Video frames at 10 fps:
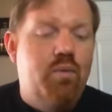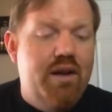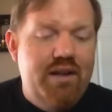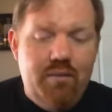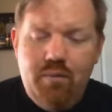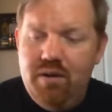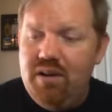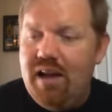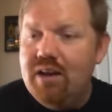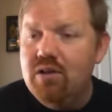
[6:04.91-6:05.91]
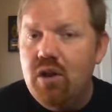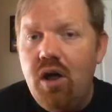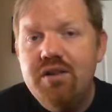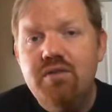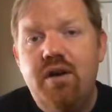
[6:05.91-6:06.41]
what kind of
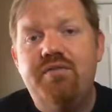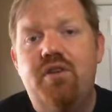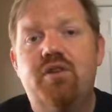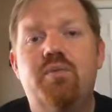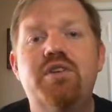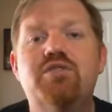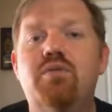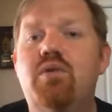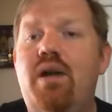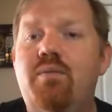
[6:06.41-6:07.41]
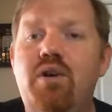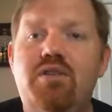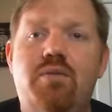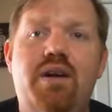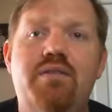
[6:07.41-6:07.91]
laws do I follow in ritual, and
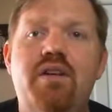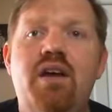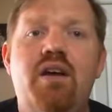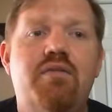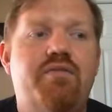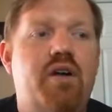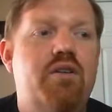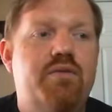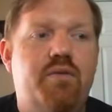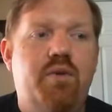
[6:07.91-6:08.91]
what do I follow?